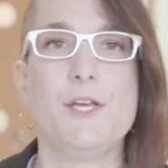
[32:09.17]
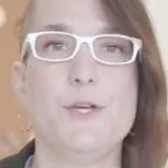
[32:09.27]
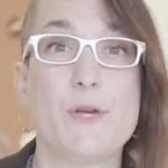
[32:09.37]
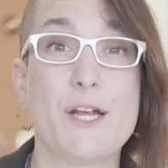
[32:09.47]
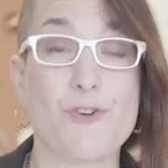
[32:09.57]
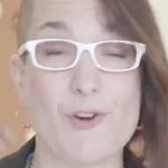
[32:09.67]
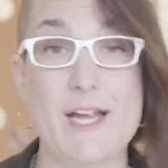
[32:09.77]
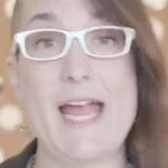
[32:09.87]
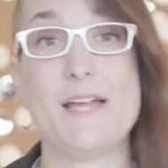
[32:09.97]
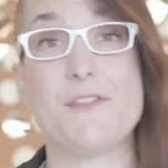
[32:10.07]
You can
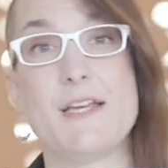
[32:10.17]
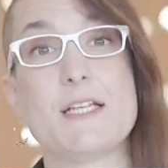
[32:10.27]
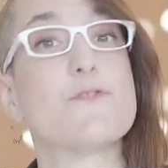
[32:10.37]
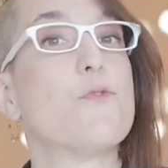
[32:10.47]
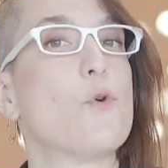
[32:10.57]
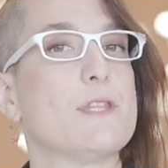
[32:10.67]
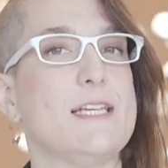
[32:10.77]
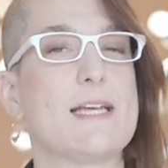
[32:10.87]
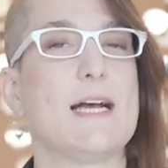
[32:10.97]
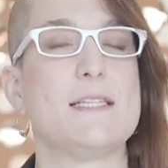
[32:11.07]
create things for
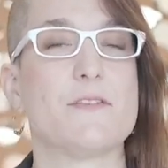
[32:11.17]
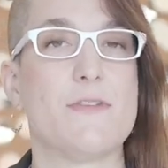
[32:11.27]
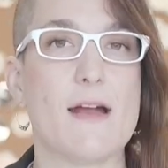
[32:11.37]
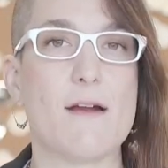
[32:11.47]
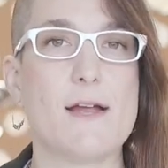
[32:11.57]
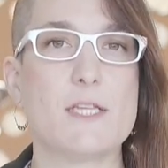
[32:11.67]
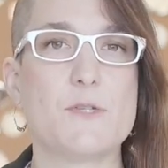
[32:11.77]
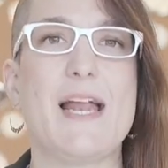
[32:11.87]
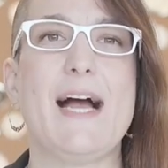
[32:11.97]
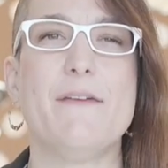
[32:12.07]
these kinds of areas,
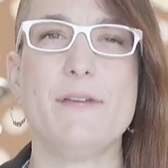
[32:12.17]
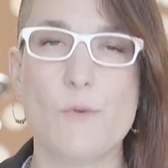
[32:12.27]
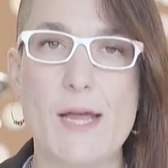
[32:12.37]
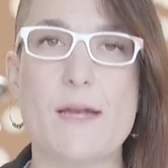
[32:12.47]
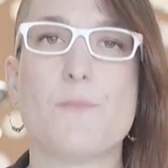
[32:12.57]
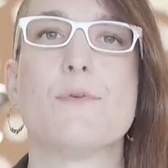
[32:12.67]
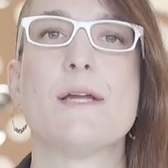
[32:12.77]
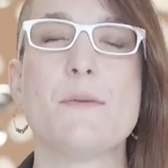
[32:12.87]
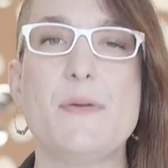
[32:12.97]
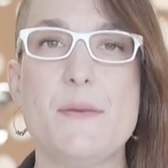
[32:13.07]
but having a way to
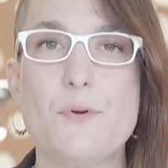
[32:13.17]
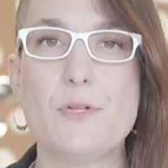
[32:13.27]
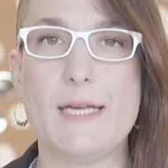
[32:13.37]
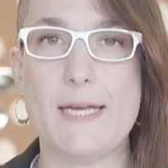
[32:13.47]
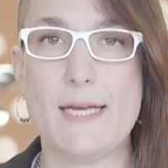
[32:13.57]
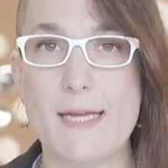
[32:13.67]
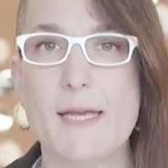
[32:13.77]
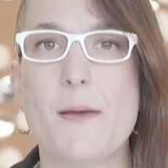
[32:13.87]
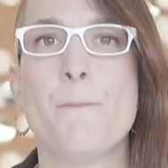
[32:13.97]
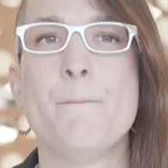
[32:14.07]
bring people in,
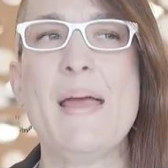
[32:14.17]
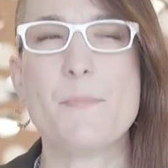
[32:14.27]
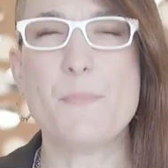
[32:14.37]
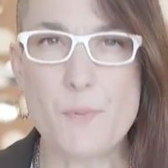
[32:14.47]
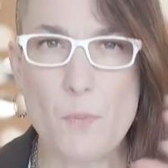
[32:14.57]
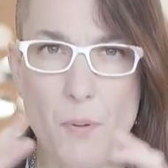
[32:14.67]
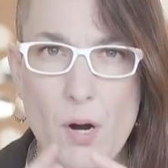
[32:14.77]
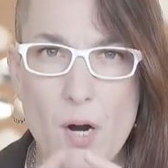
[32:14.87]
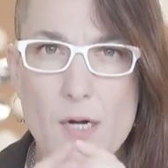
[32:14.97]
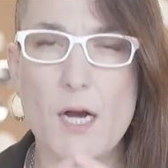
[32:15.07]
make people
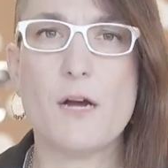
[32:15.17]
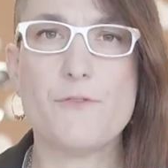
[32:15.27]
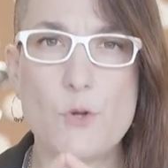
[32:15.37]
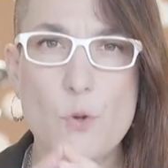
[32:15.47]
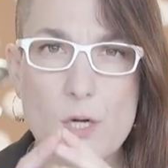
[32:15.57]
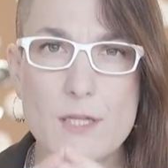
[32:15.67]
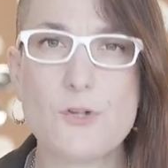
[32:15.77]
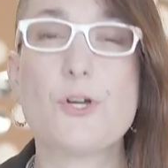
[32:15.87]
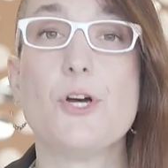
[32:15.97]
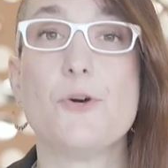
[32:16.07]
part of your
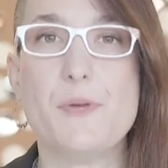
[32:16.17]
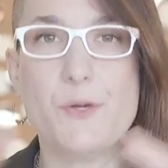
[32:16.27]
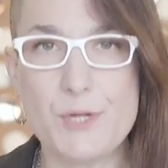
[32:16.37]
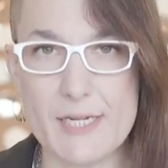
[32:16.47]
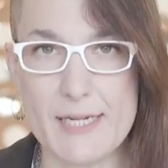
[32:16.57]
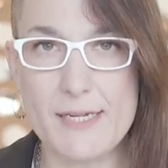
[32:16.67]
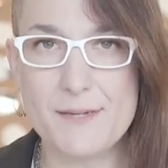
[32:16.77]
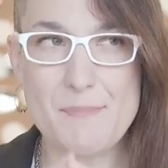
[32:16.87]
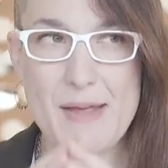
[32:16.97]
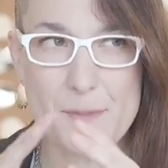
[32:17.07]
little
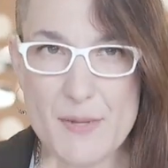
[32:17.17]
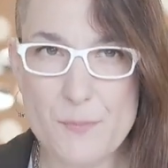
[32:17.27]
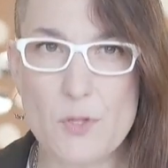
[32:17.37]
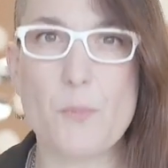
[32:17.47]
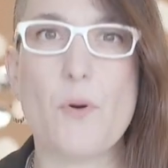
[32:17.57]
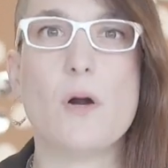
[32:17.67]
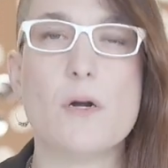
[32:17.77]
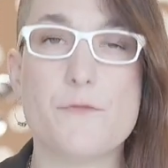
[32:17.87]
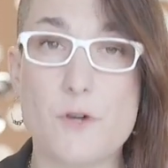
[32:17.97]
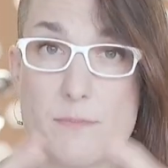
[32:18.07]
community, make people a
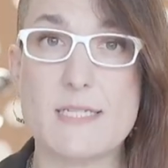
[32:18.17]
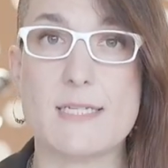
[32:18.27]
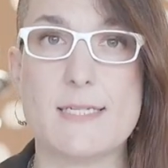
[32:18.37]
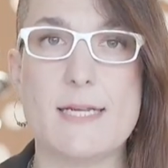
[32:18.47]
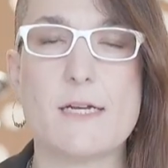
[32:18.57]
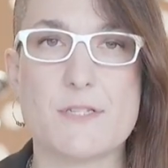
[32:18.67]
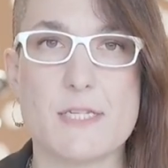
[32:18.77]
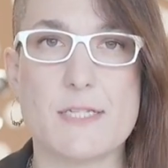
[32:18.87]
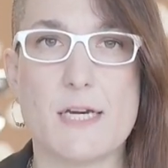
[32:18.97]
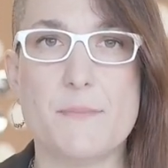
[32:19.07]
part of your business
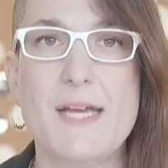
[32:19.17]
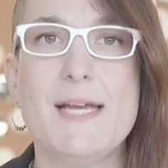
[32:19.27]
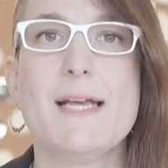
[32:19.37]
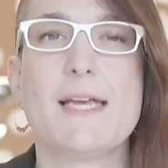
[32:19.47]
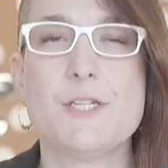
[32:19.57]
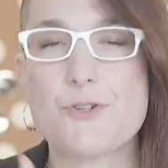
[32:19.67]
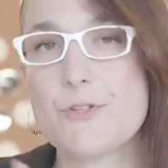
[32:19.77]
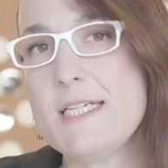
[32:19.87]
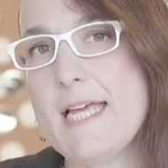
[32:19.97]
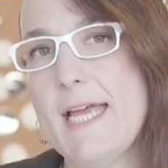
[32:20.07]
ecosystem can
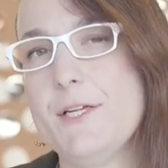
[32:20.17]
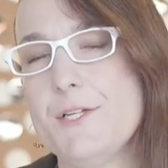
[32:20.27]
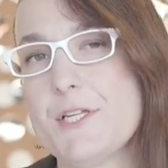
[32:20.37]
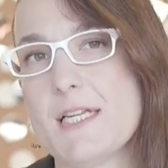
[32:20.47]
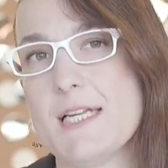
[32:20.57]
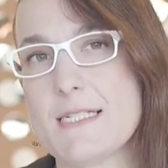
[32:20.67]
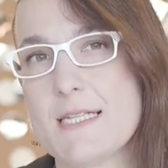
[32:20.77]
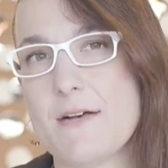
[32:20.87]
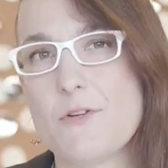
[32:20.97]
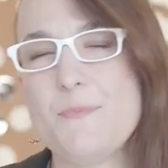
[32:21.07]
truly take you to the next
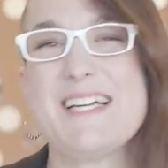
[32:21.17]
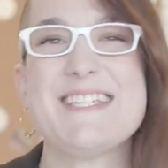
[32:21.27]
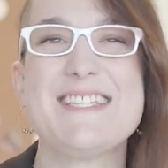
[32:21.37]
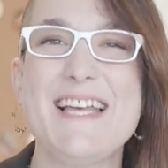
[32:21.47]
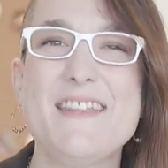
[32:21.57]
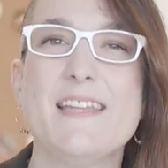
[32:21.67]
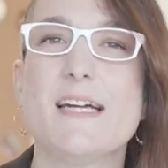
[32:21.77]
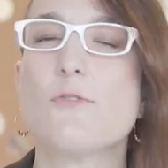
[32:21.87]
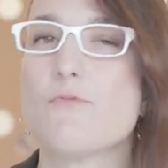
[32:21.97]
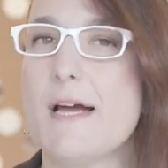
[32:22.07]
level because then
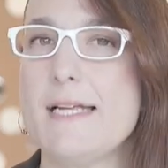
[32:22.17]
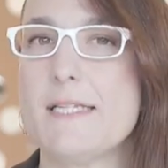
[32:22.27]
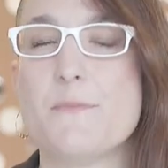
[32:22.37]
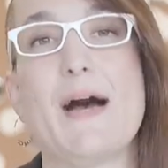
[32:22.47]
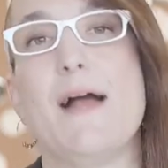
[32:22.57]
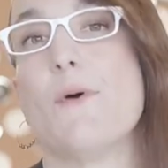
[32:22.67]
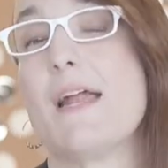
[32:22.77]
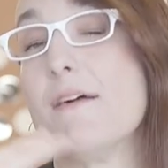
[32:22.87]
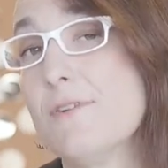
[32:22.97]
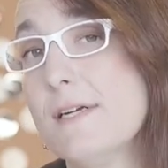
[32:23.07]
they're ready to buy
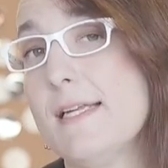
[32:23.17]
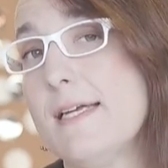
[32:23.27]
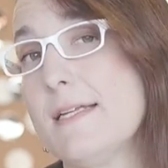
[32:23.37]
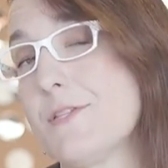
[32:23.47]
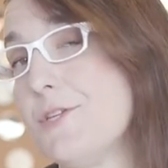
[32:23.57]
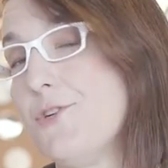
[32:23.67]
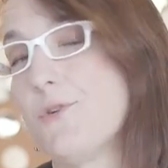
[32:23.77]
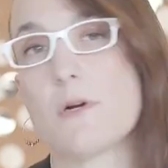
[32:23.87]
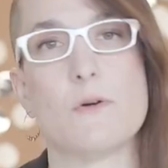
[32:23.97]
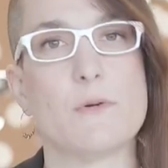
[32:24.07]
whatever it is that you
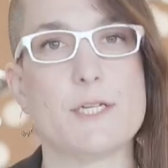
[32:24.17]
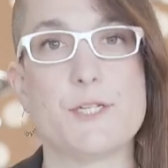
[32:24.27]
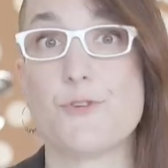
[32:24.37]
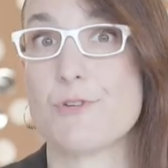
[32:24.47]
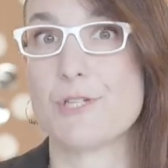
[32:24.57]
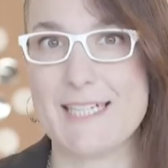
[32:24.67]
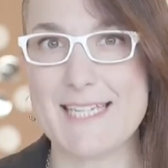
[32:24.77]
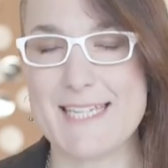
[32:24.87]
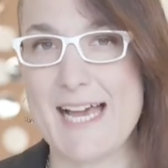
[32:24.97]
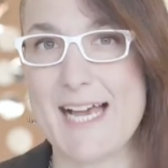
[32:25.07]
are going to
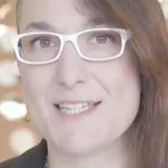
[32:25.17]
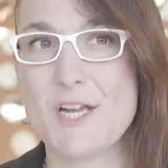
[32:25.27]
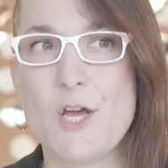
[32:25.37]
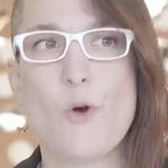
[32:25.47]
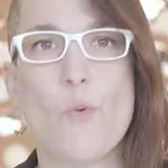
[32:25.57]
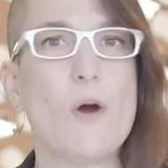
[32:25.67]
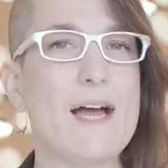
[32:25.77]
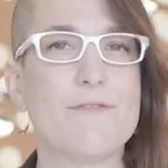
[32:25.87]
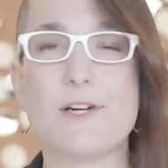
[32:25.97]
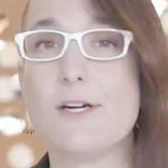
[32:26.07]
release next.
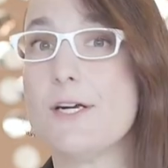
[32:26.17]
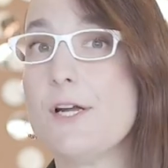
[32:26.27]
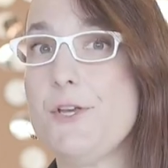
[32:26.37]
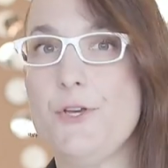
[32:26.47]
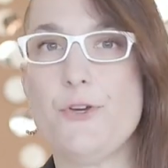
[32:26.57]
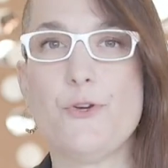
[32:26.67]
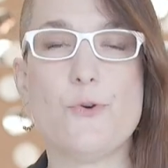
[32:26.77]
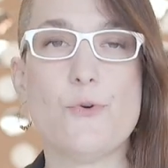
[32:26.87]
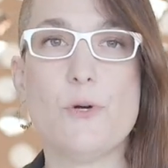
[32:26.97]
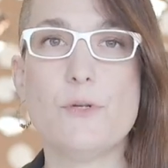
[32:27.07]
Whatever
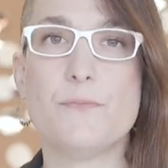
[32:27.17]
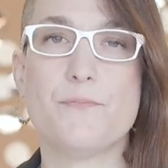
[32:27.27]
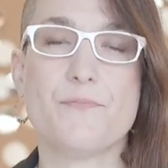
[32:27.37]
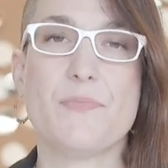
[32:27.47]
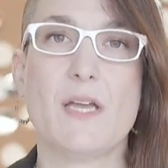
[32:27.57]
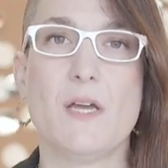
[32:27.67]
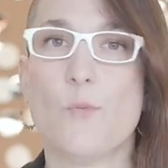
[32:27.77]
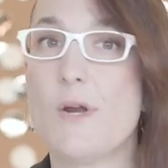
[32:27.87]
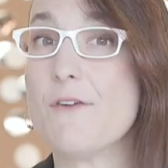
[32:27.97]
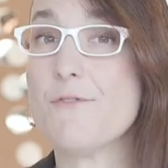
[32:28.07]
you've
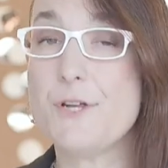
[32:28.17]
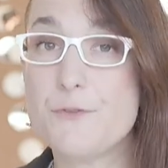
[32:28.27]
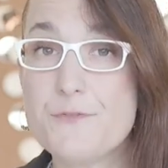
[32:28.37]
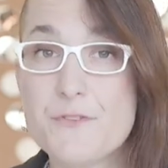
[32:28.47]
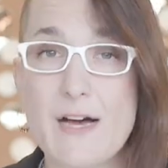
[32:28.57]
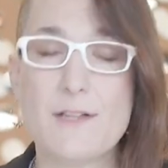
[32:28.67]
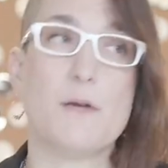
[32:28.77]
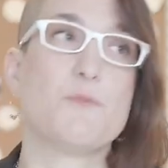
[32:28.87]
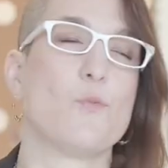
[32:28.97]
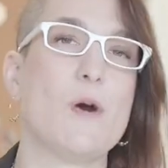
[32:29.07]

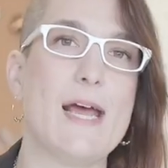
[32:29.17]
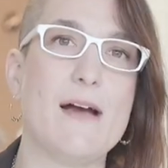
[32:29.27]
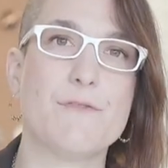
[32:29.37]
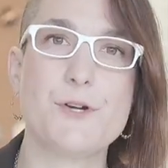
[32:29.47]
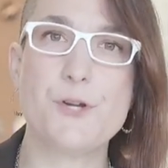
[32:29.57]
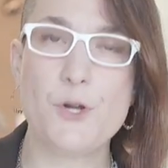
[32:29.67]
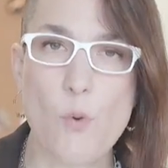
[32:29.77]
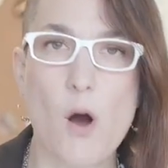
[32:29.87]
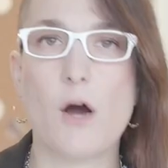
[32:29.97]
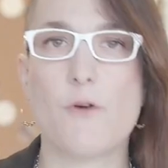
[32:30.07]
developed, whatever
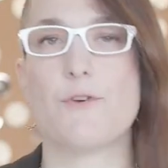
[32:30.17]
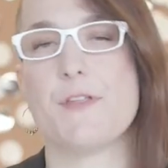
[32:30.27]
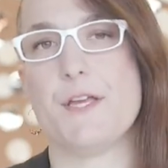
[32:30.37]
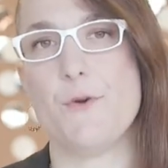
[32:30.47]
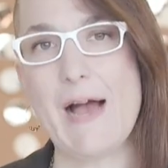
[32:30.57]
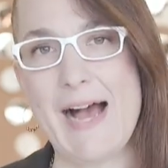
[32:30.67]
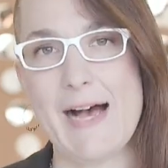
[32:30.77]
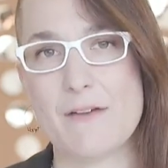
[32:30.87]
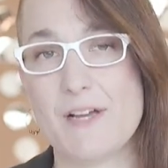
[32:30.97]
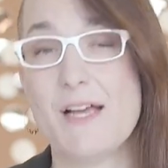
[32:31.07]
new offer that you
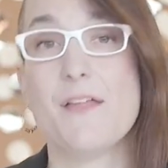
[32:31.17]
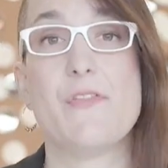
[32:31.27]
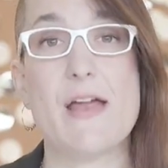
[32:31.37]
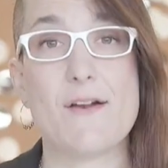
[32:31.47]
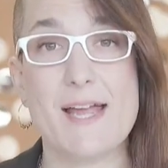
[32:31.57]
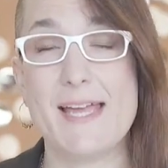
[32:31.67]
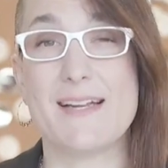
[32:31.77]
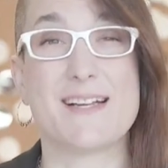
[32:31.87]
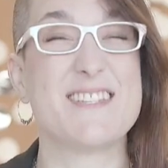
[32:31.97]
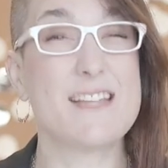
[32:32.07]
have, they're
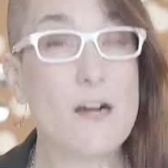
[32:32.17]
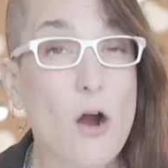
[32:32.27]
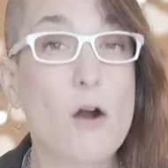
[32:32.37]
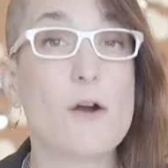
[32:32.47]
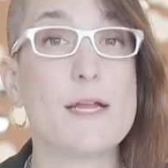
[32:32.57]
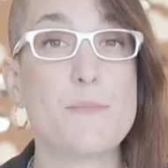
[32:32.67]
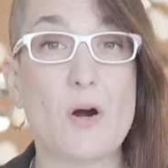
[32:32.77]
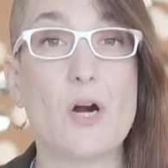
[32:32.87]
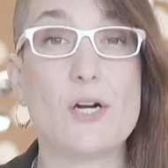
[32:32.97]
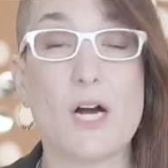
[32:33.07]
in because they're already
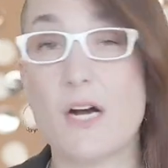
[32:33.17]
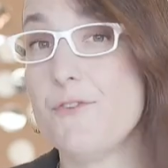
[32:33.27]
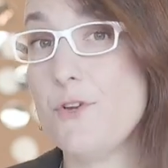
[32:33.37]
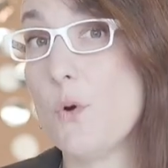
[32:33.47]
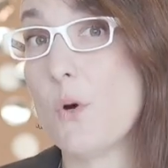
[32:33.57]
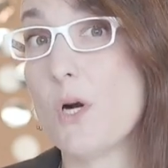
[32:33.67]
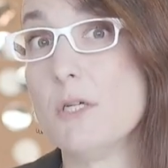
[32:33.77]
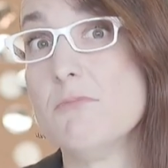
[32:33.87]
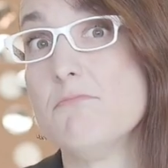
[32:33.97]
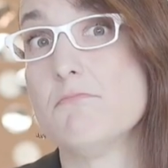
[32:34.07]
part of your